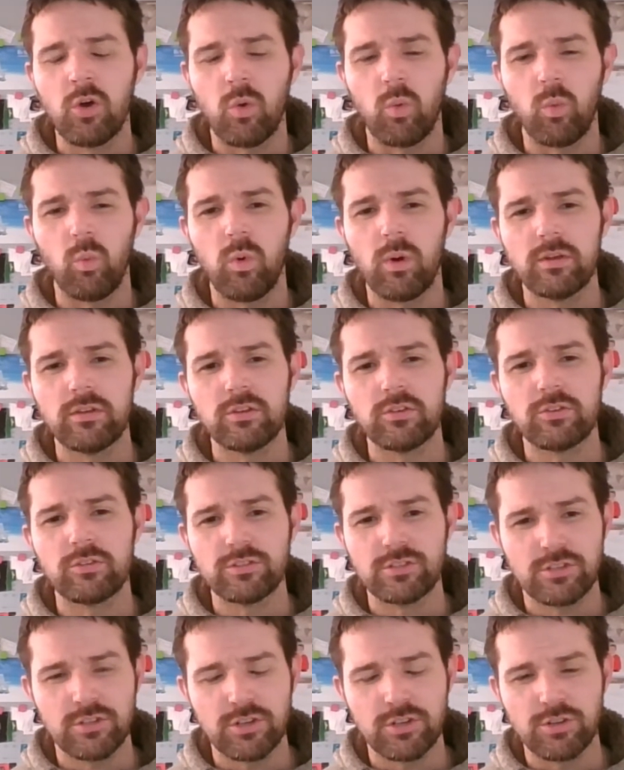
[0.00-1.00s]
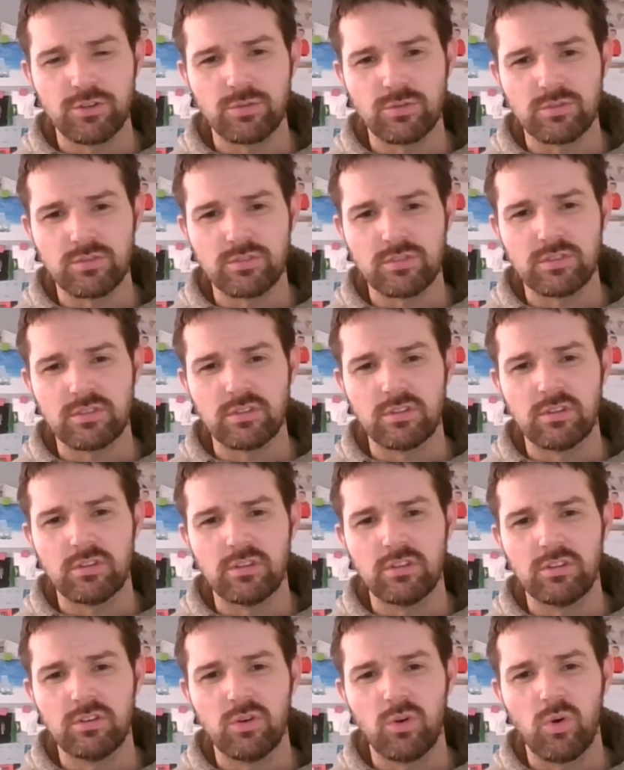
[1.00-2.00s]
When you're a student,
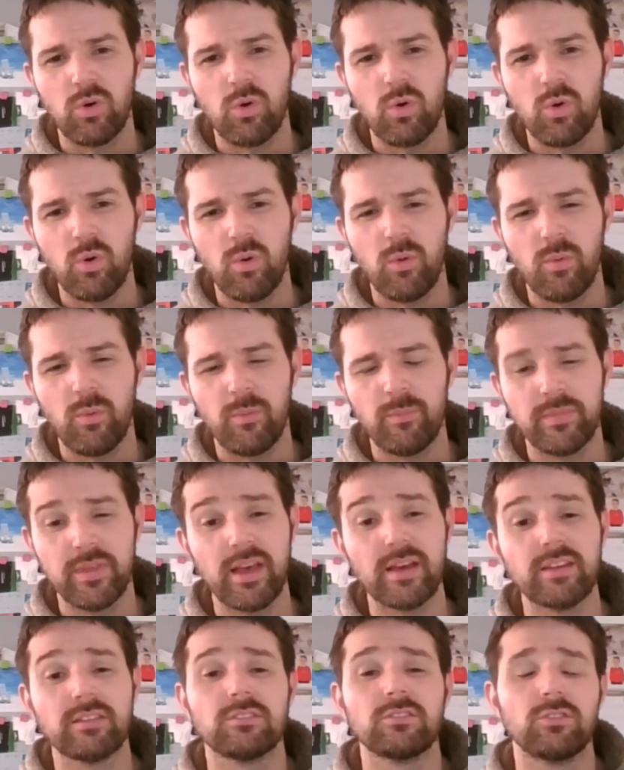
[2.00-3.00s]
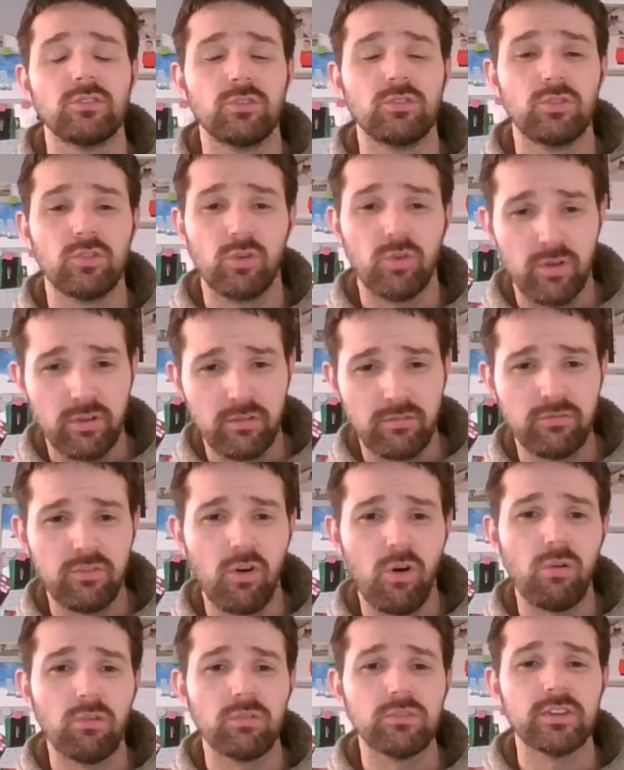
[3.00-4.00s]
you're
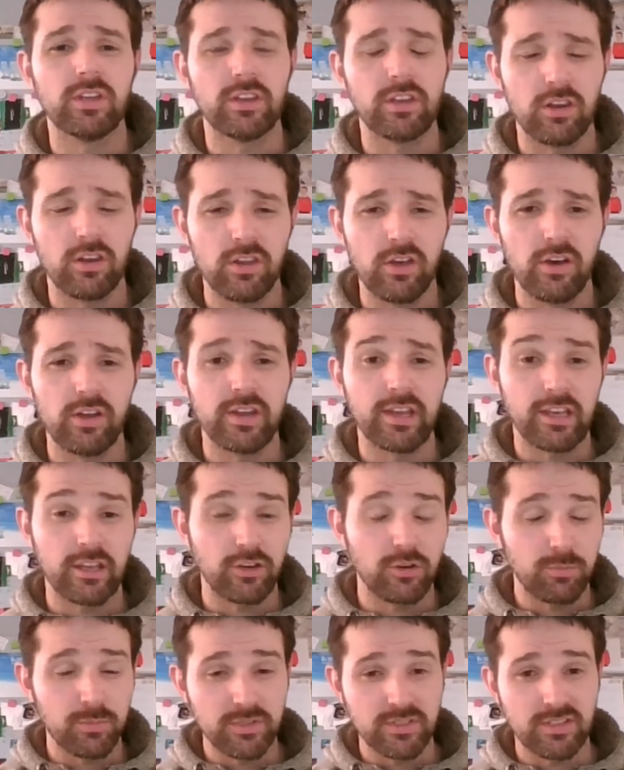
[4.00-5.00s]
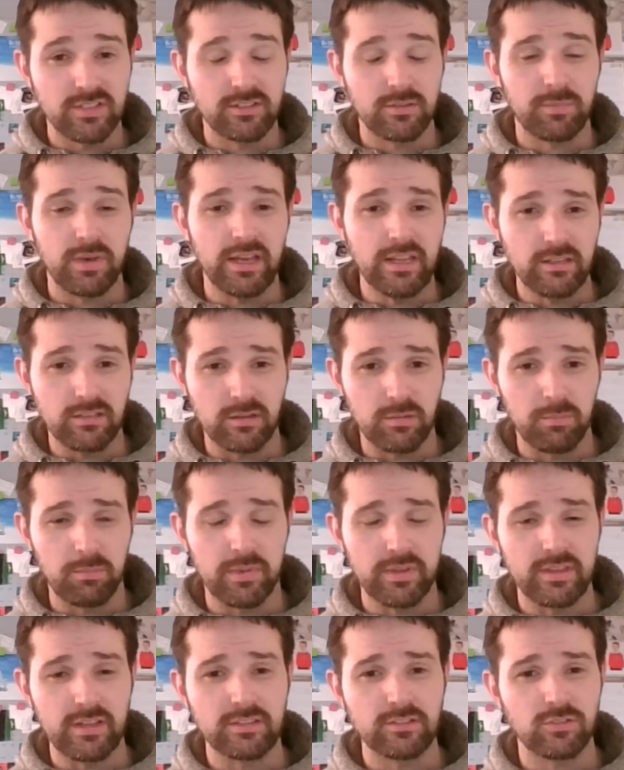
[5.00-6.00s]
involved in your learning and you're participating,
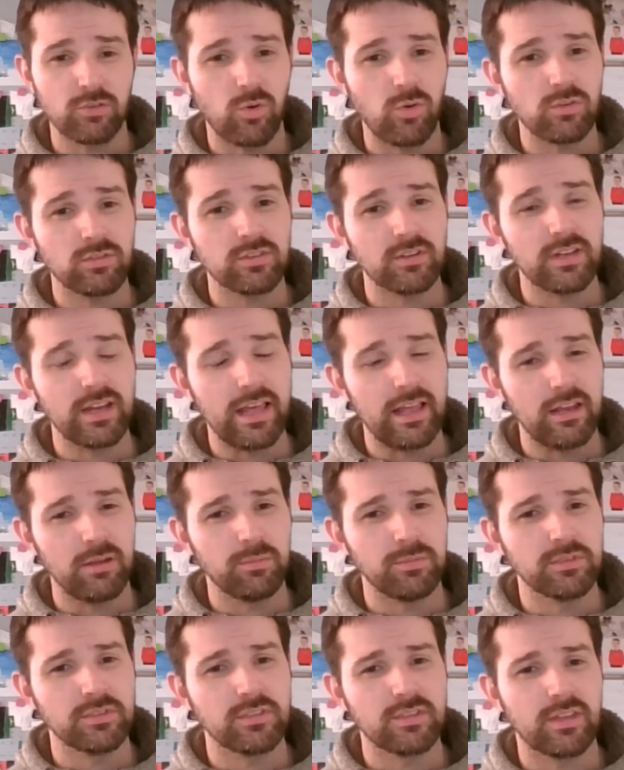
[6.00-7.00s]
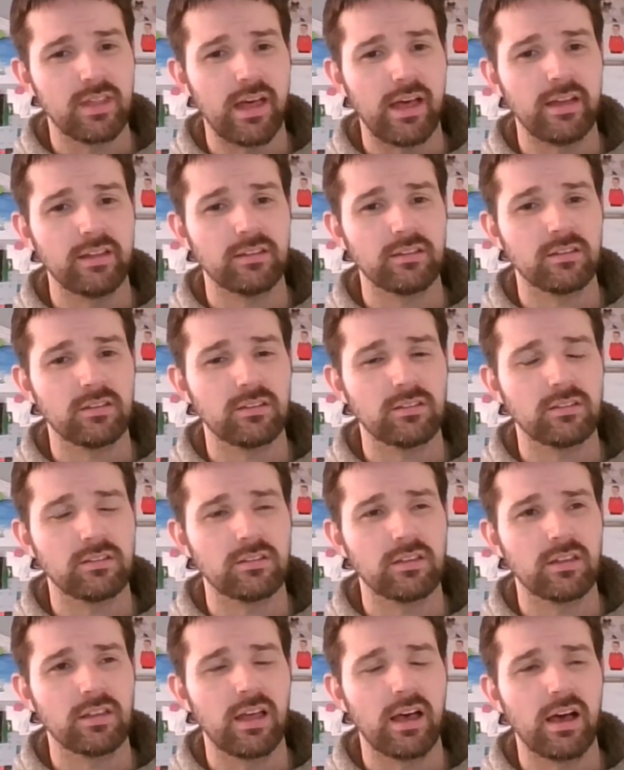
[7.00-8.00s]
but there's also an element that
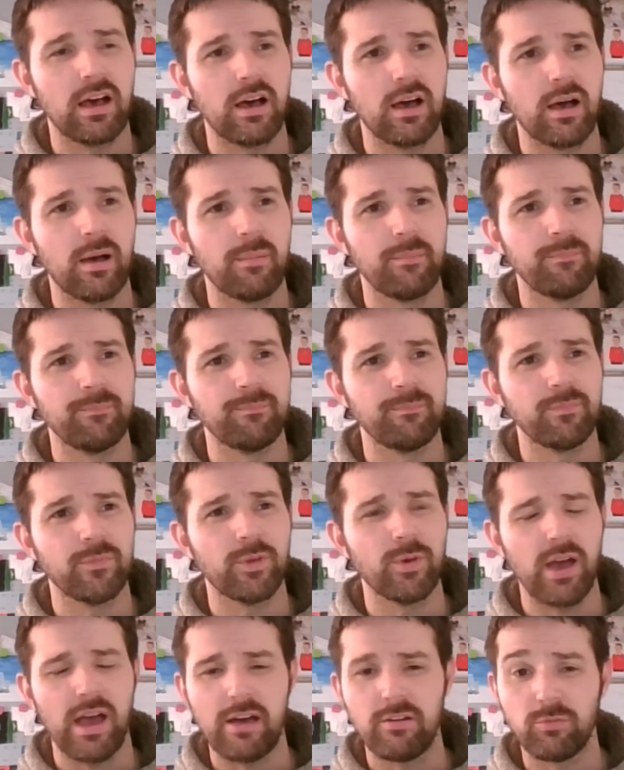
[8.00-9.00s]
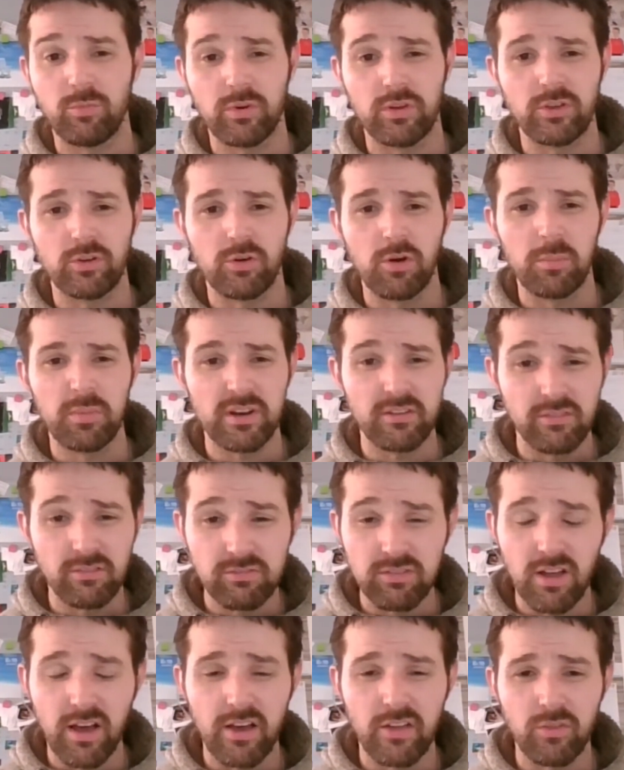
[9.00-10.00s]
you have where you're a bit of a
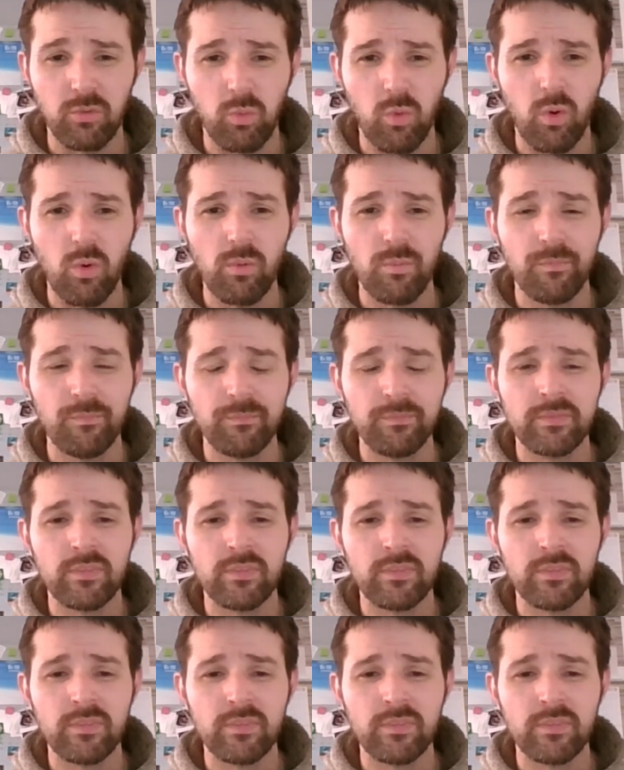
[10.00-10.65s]
fly on the wall,